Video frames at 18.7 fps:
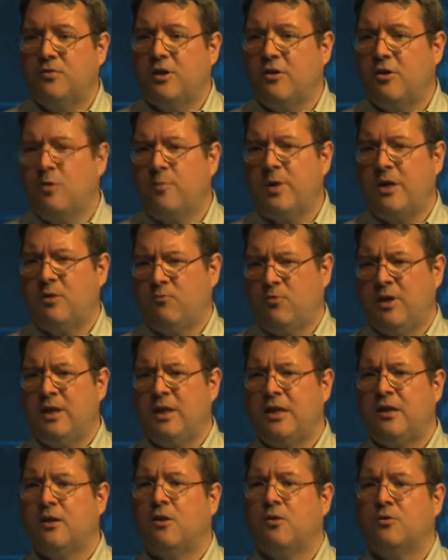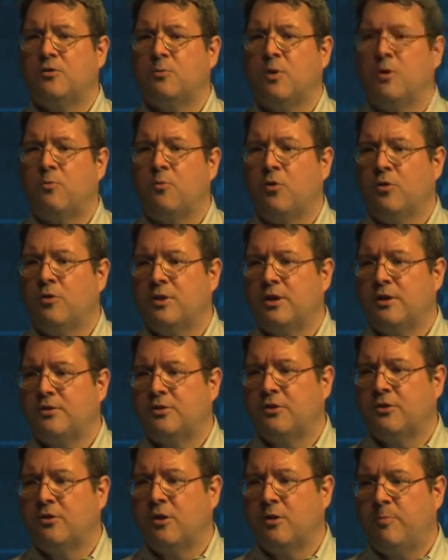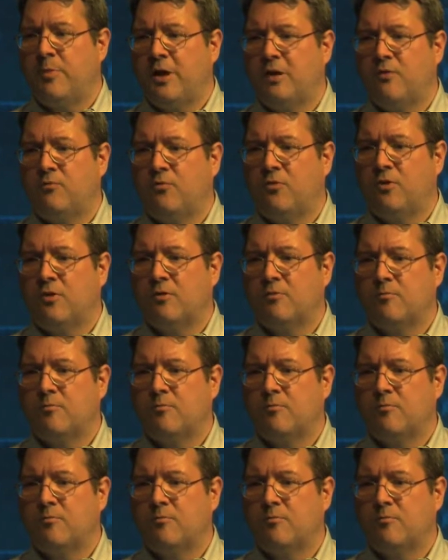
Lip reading: that nobody really knows what royalties they're going to pay for.